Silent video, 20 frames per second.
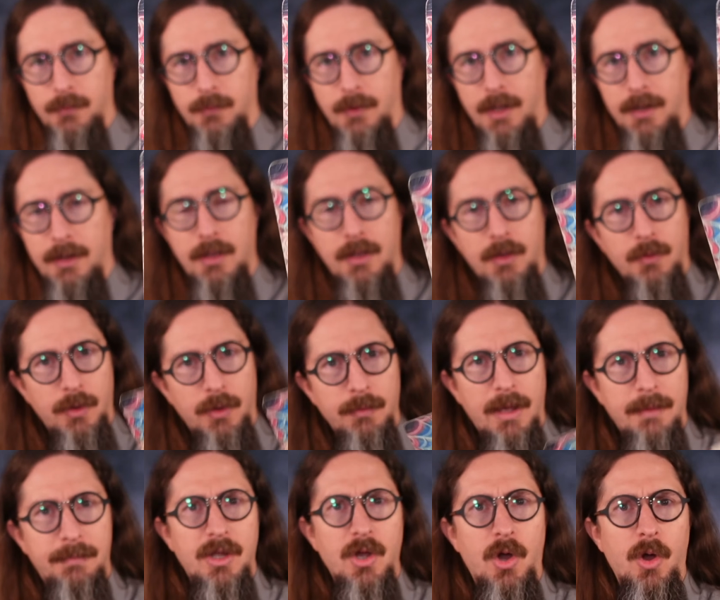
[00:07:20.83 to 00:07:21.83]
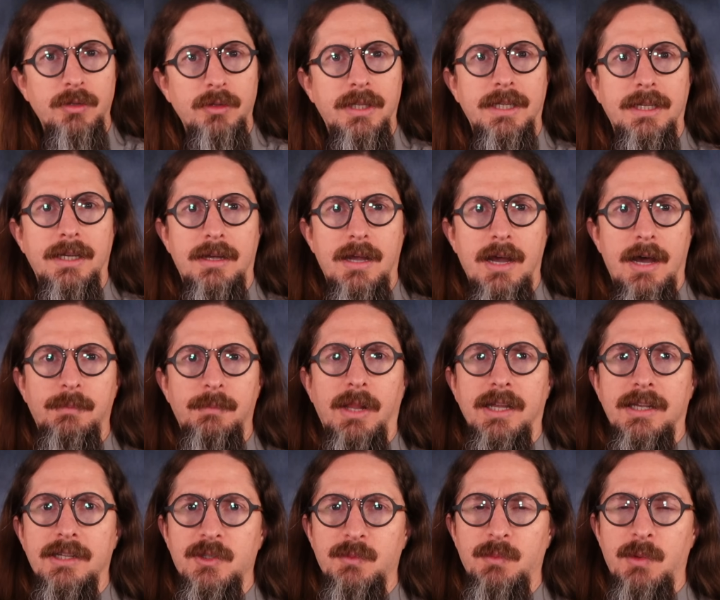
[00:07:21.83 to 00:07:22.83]
Right? We might be holding a cup,
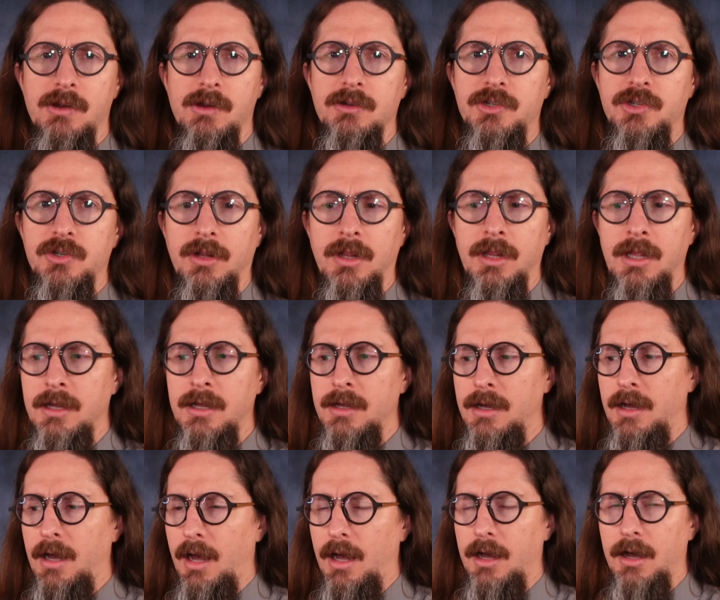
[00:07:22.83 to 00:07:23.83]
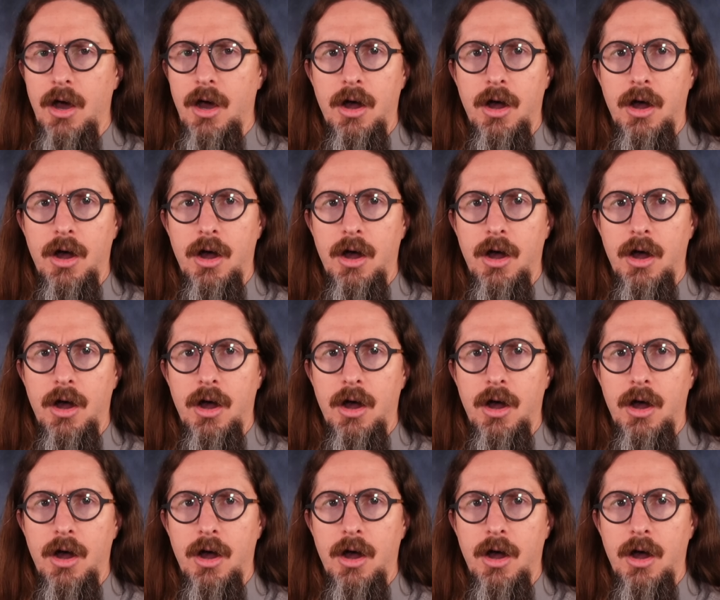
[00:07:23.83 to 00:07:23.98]
like a spiritual uh,